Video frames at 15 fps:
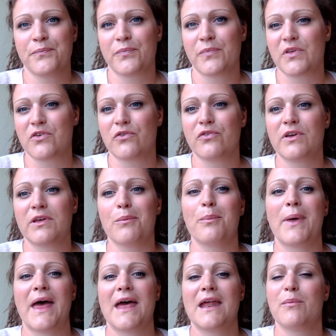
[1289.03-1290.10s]
to feel
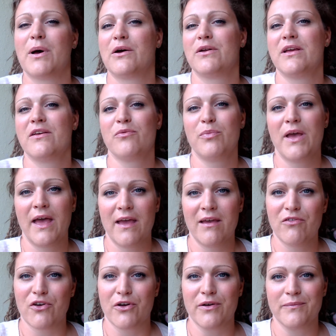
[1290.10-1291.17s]
bad about his
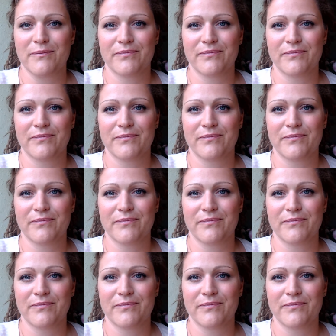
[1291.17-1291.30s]
behavior.